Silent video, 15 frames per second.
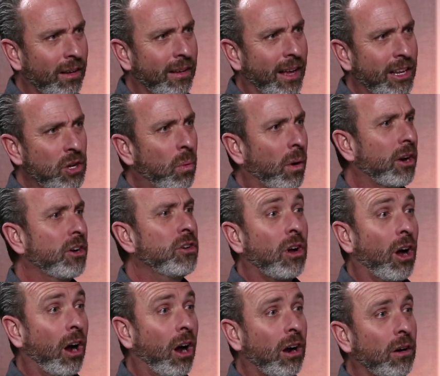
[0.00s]
and you want a new
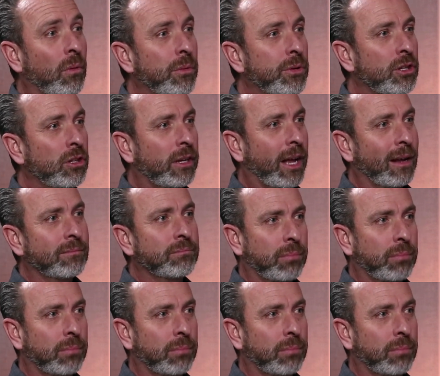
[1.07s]
car, what would you look at?